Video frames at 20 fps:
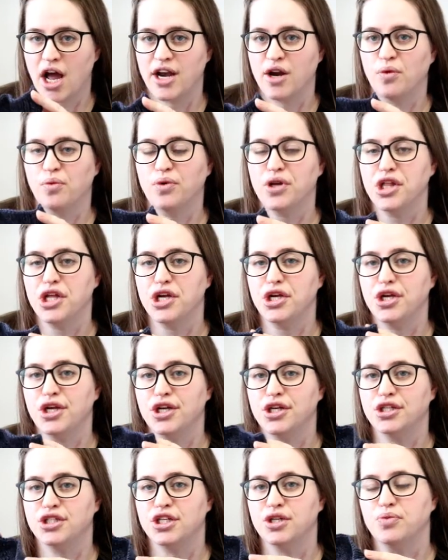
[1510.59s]
I didn't
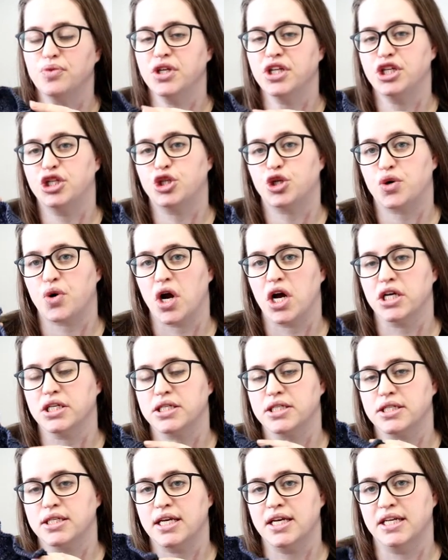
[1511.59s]
really
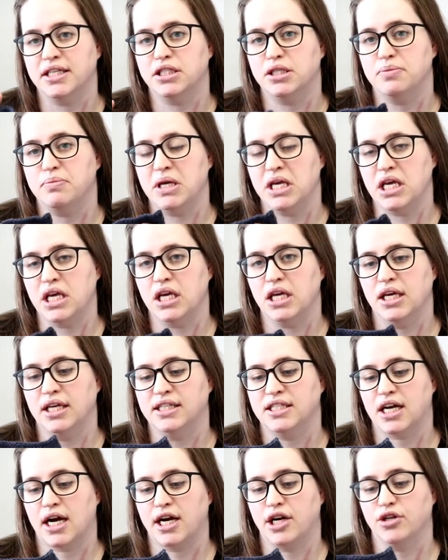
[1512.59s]
trust it to be
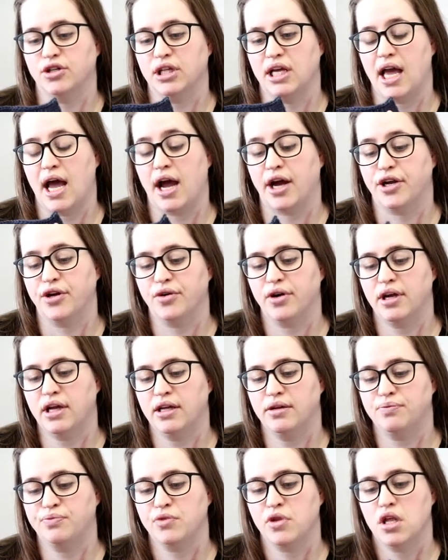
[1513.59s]
entirely
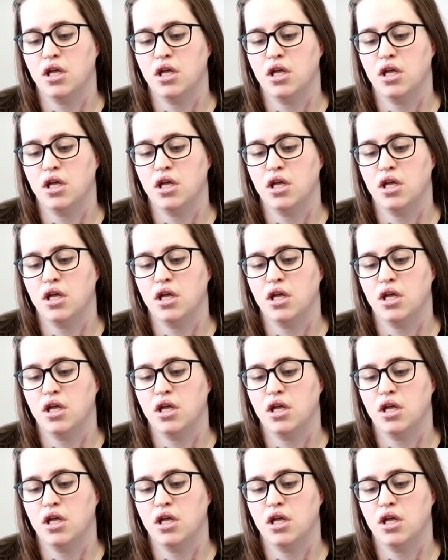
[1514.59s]
accurate.